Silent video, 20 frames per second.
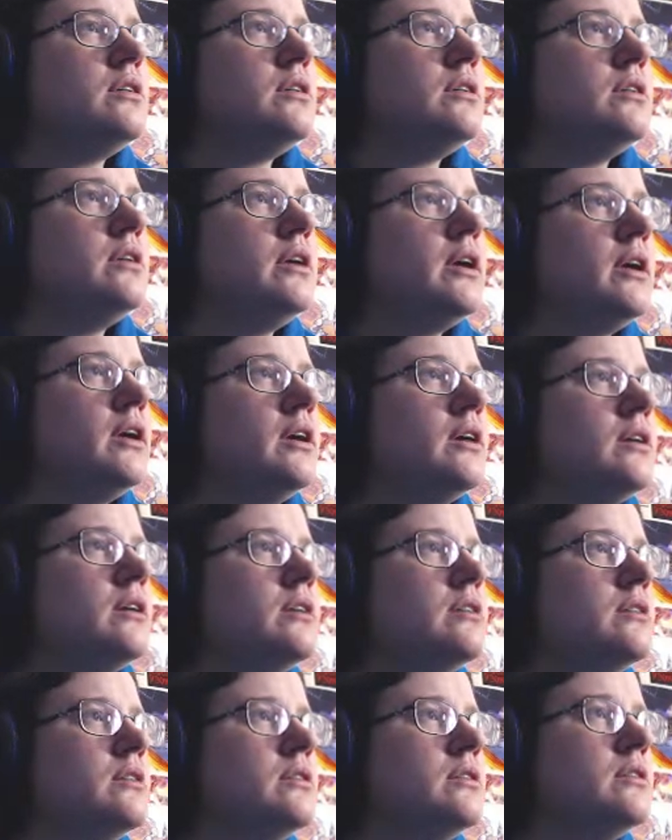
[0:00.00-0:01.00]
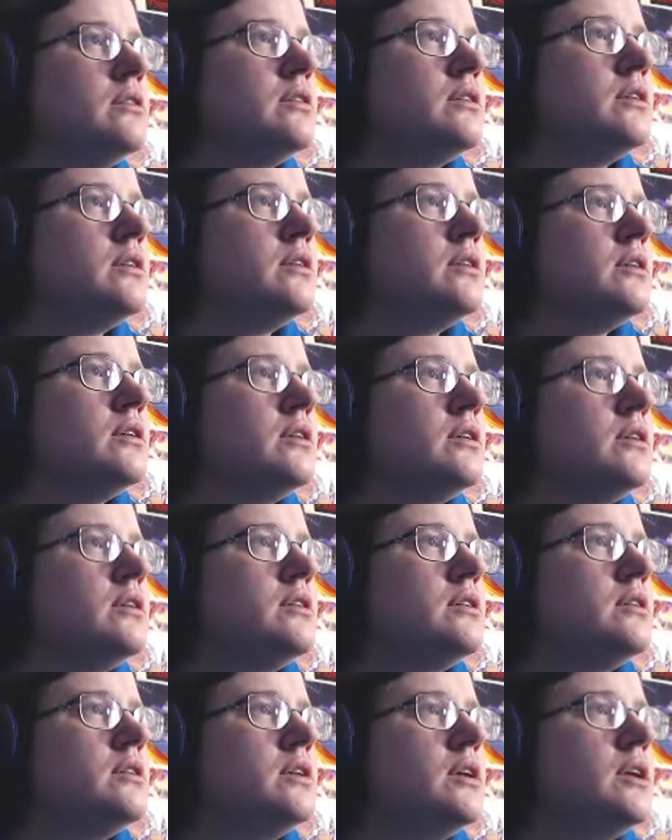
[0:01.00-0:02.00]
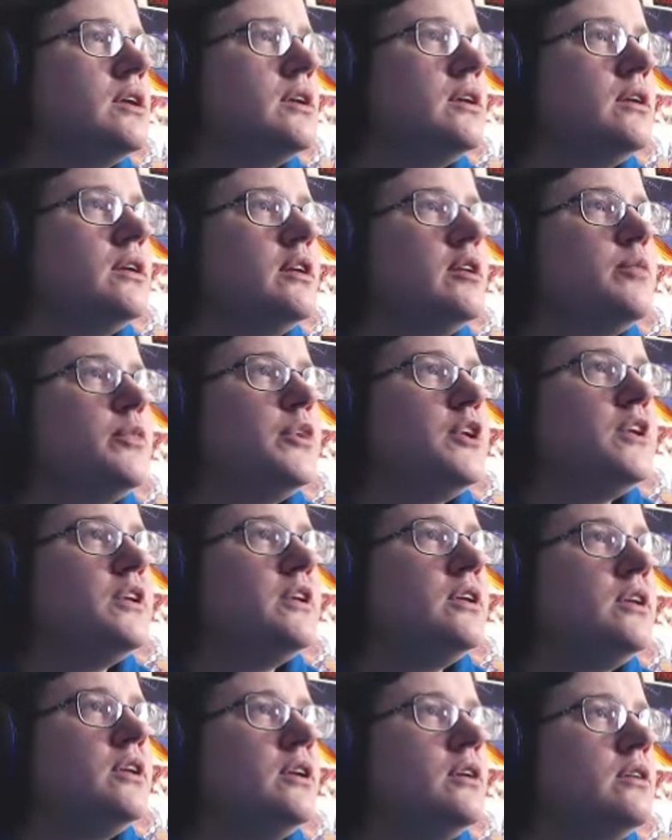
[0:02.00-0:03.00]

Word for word: Yeah. They didn't give me any.